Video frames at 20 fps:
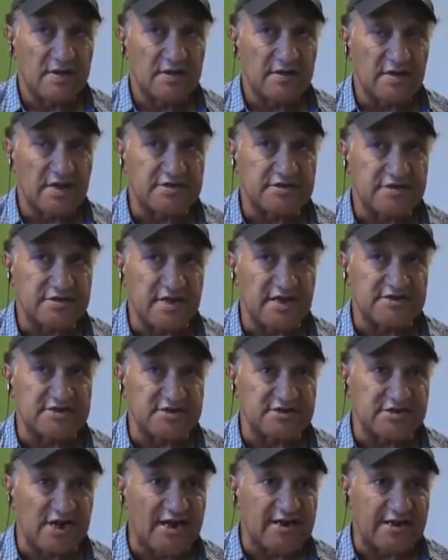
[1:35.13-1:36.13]
Yeah. That's a
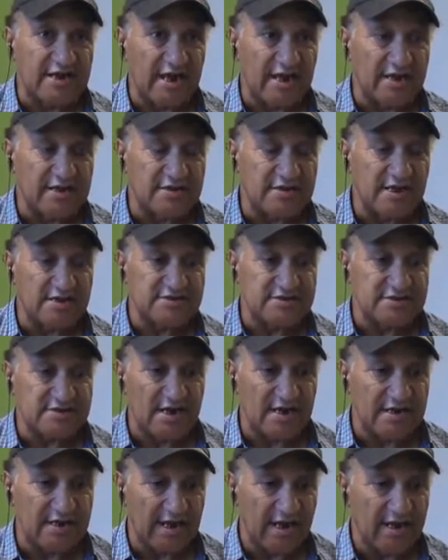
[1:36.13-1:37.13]
Sunday.
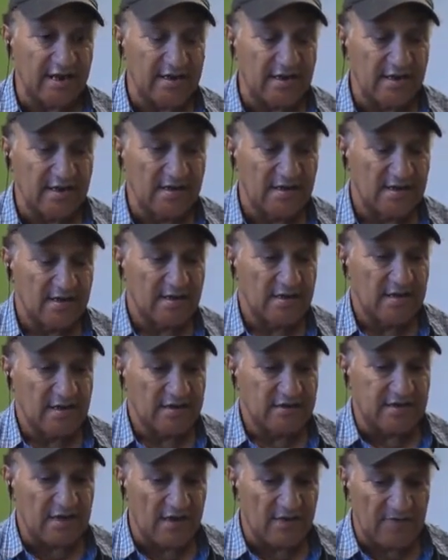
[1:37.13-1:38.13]

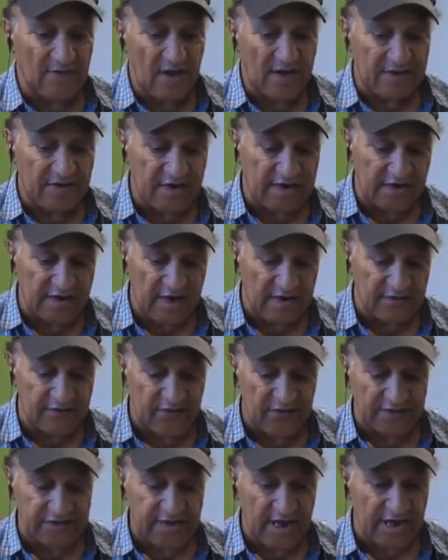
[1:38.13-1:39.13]
So I've got to go to
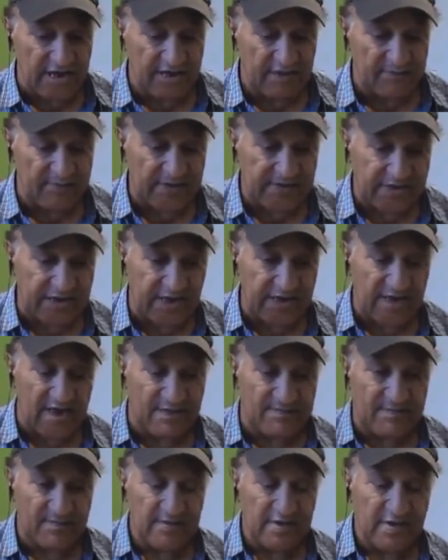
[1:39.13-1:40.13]
Whakatane, pick thing
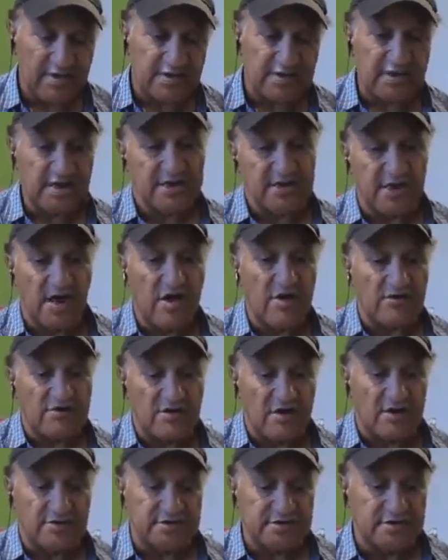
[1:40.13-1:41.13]
up, then go
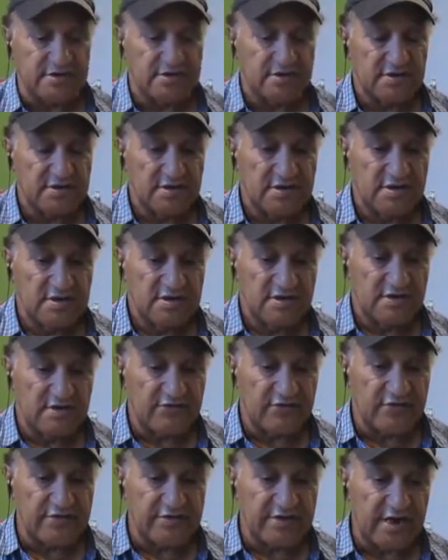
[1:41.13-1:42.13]
across
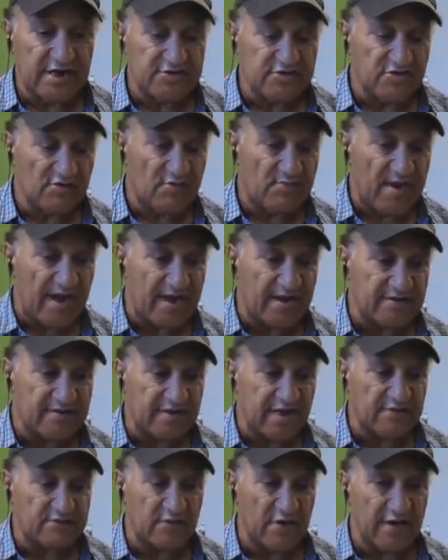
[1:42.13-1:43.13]
through National Park
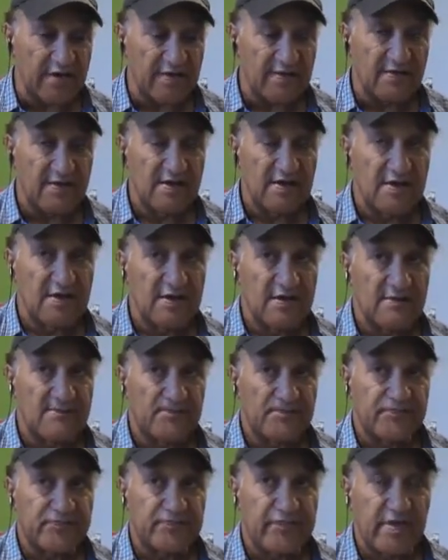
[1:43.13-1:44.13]
that way.
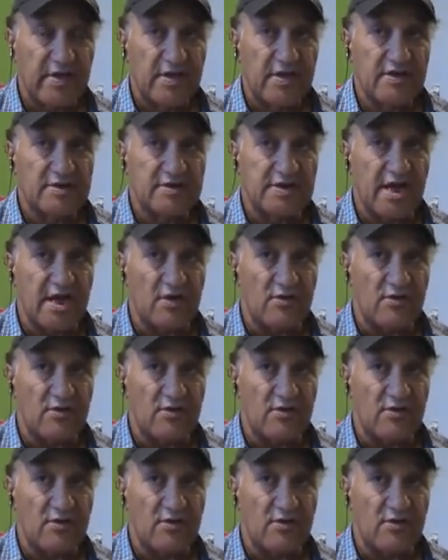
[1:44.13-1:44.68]
Now,